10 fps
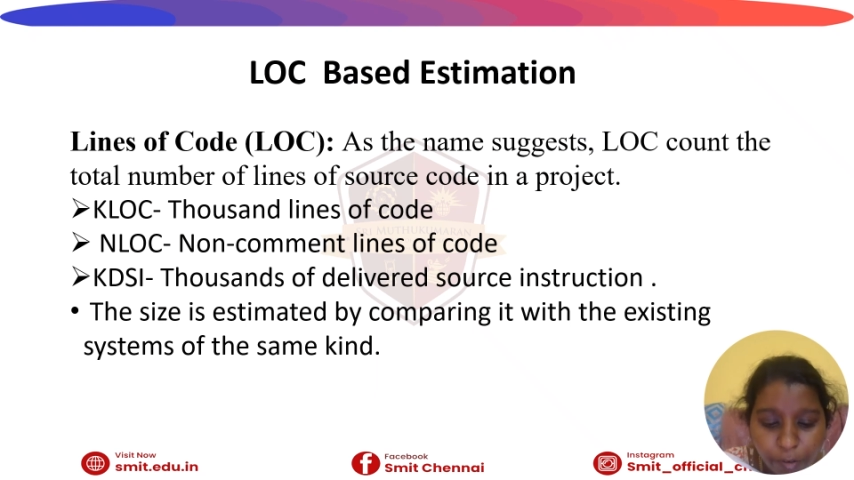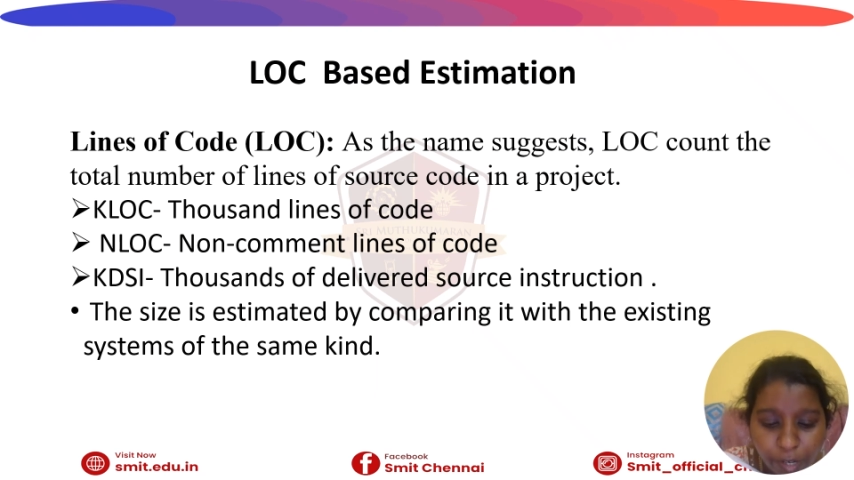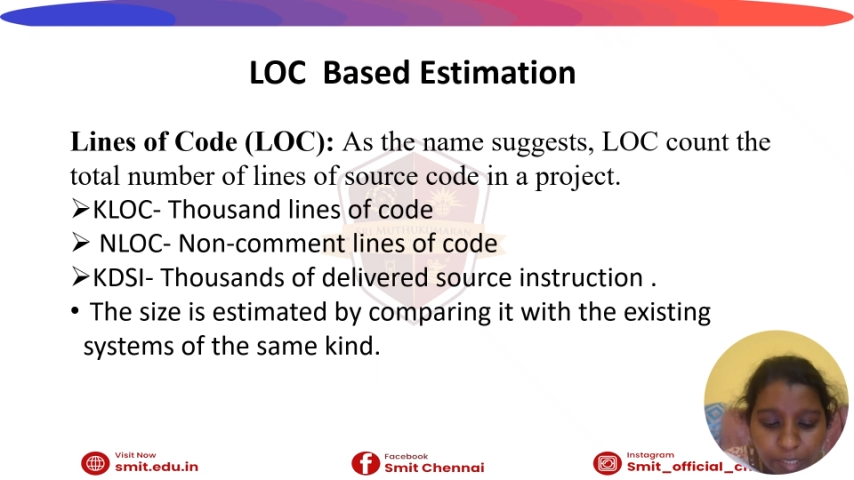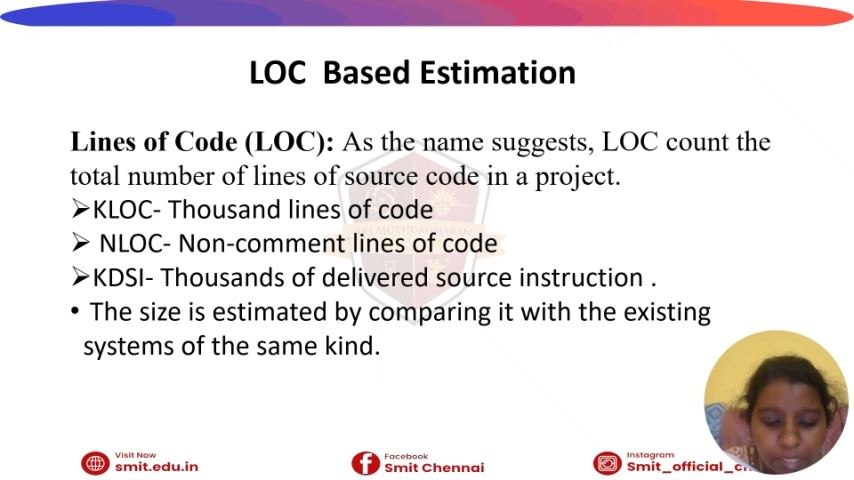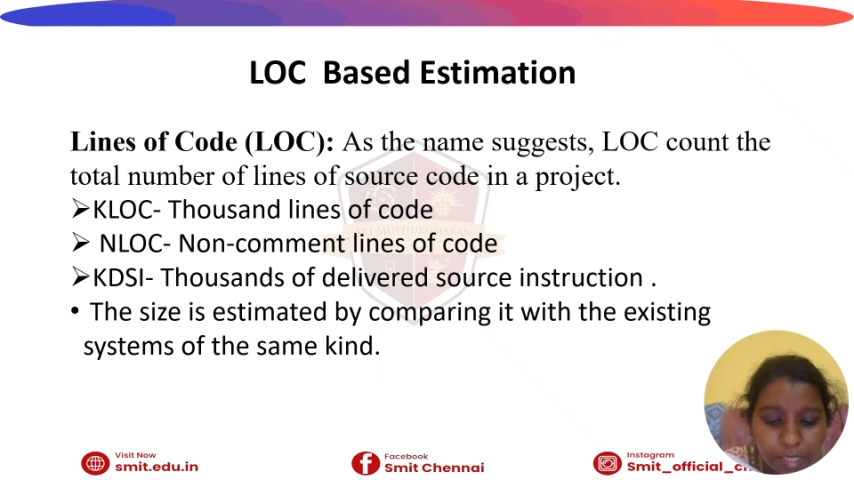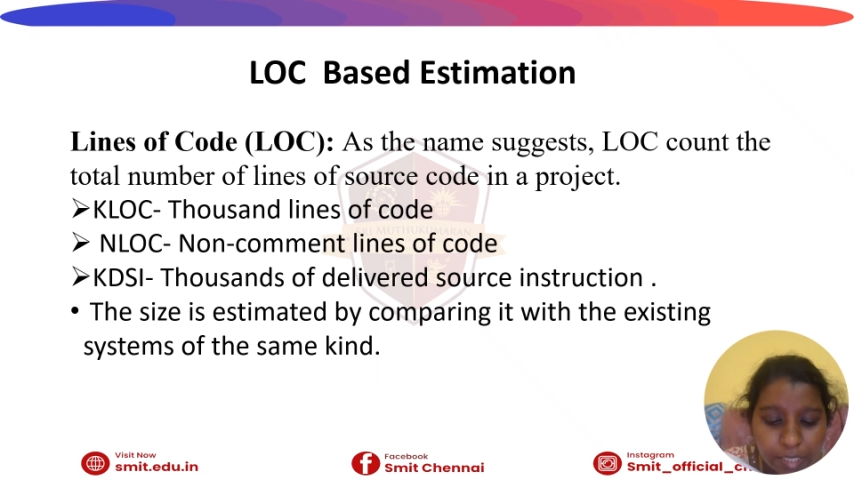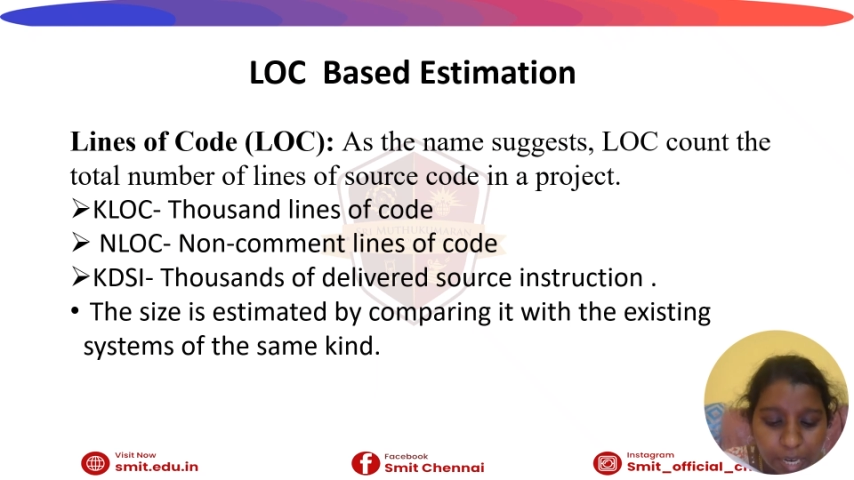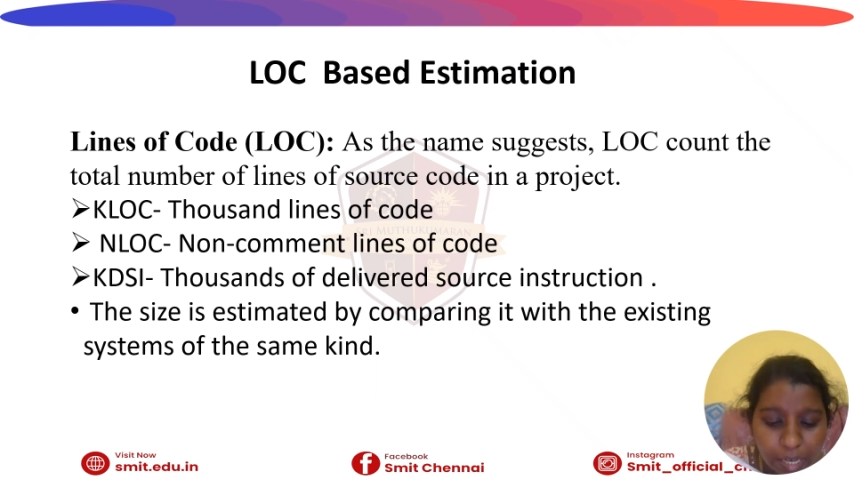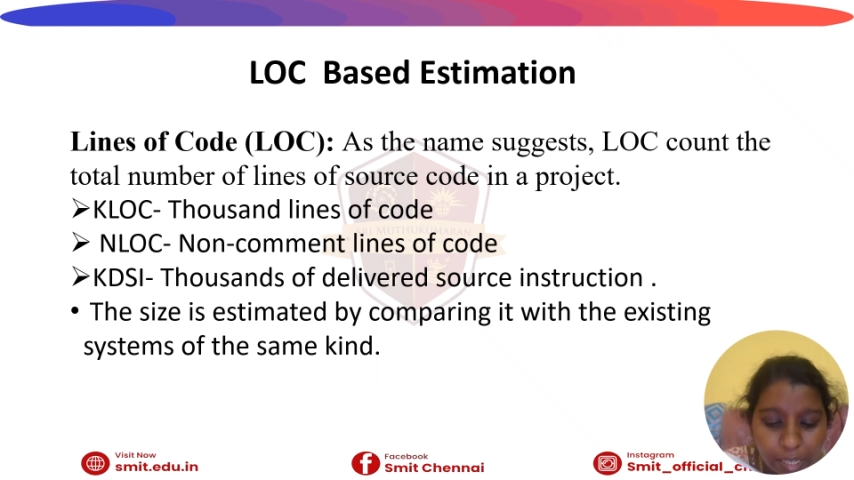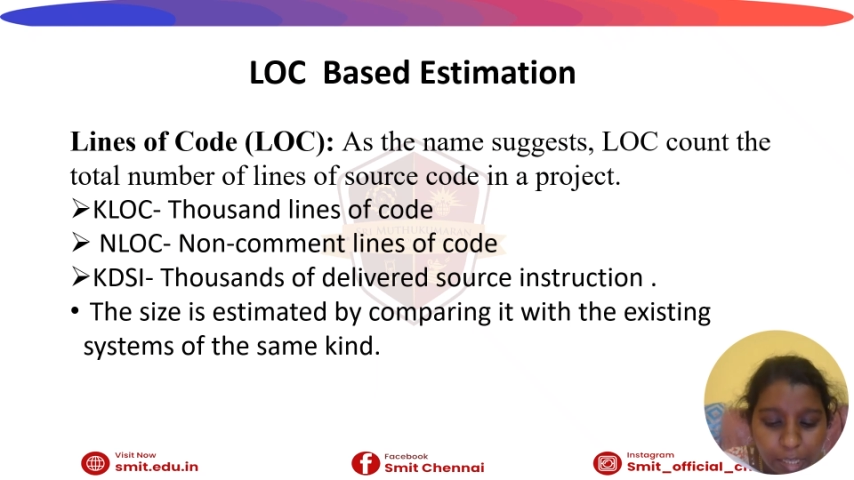First, it
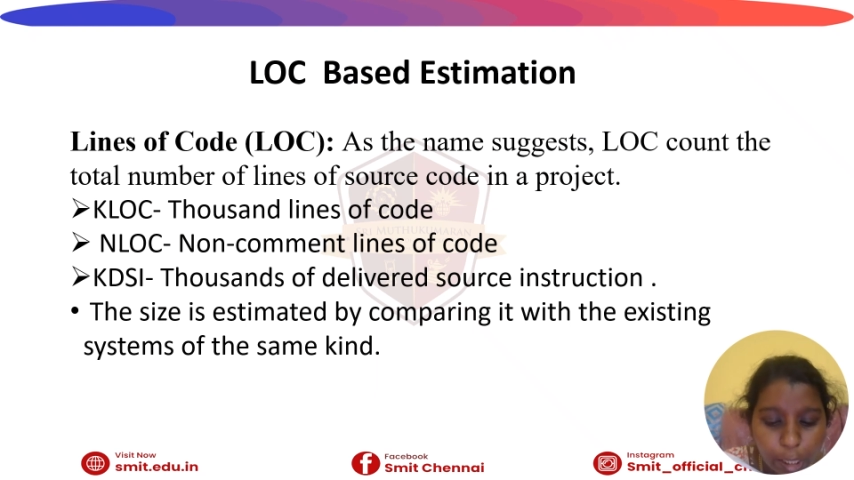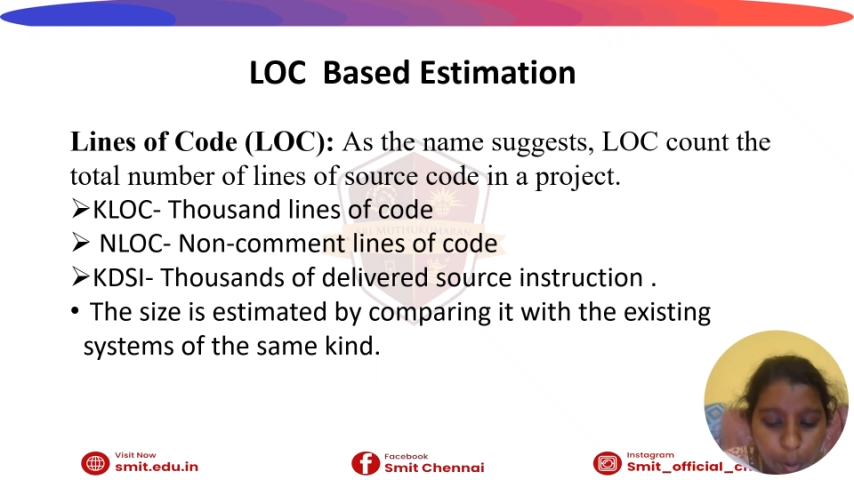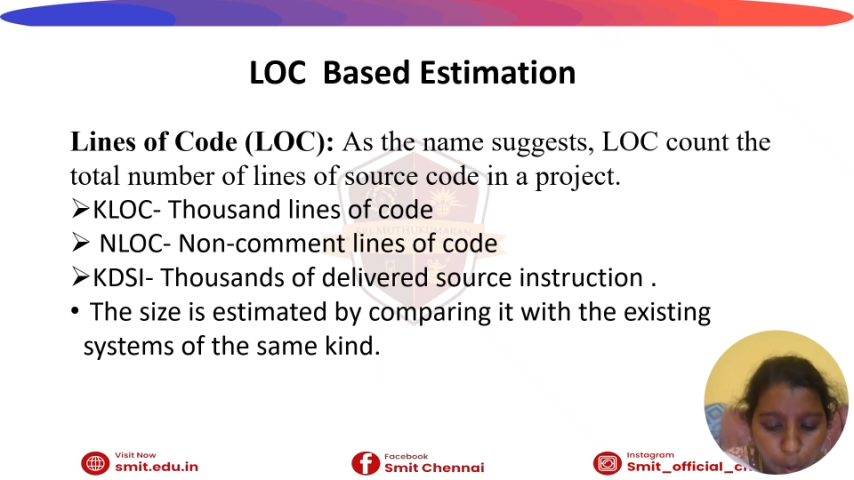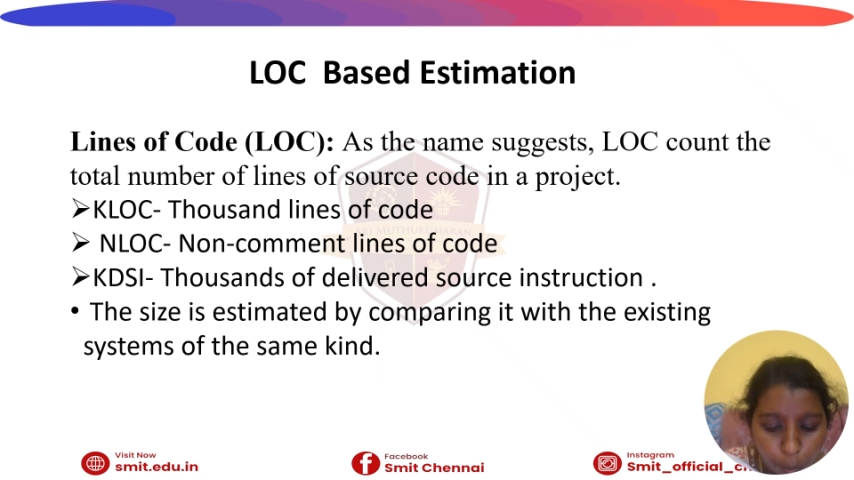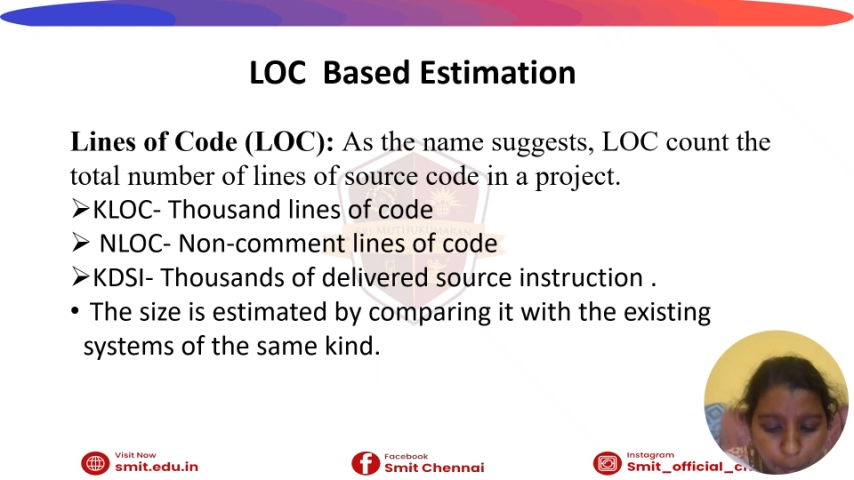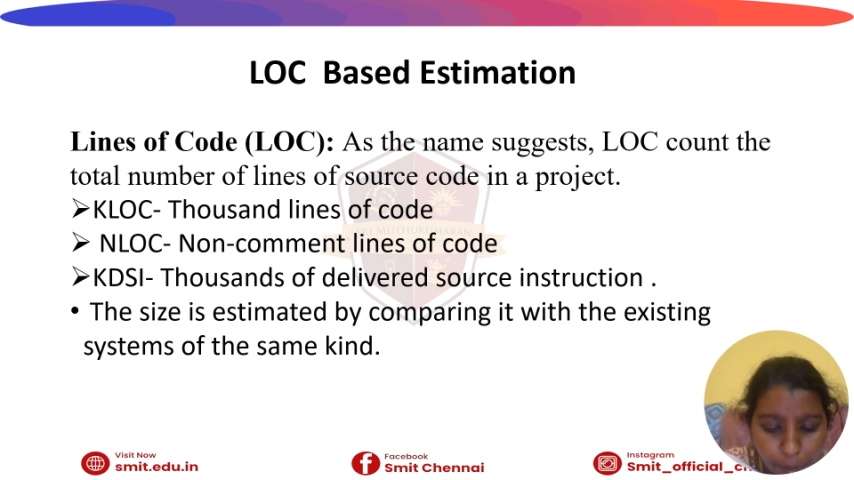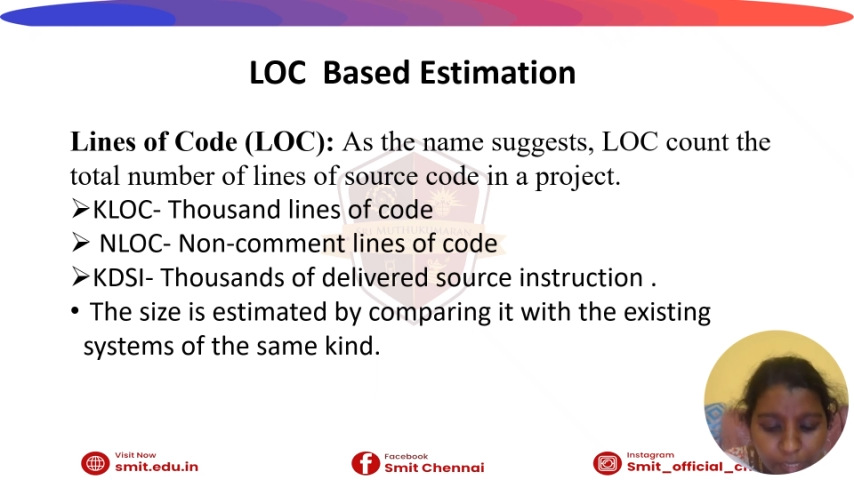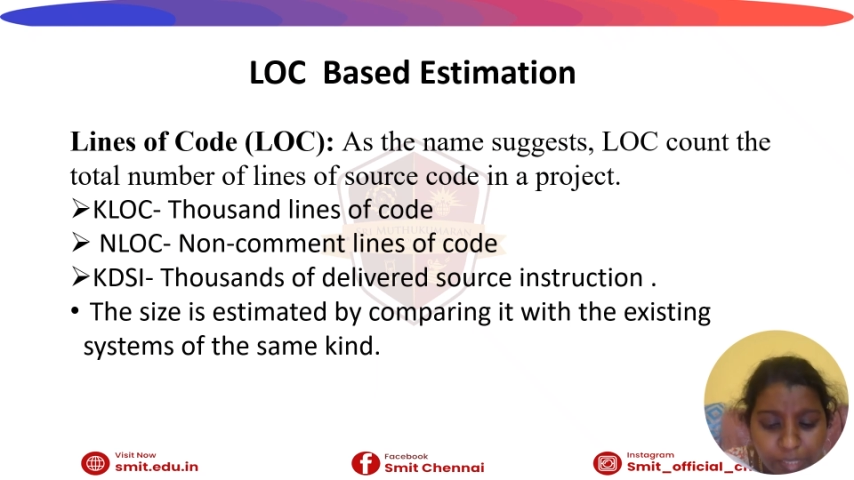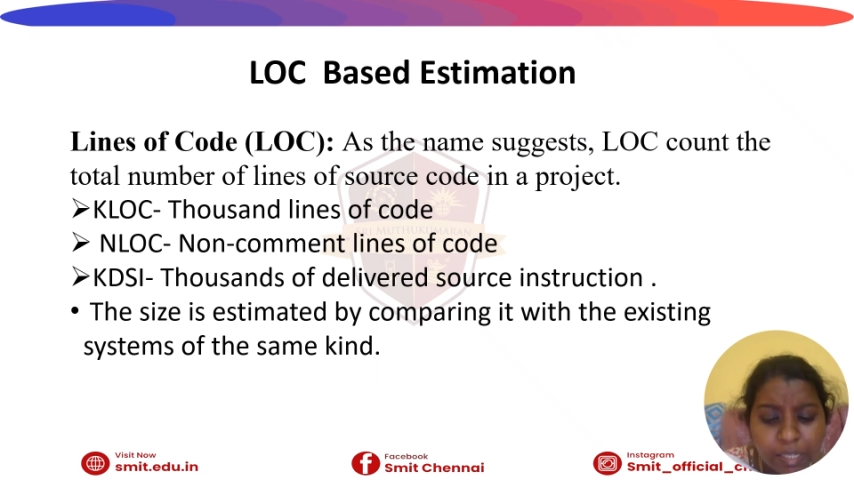study the requirement,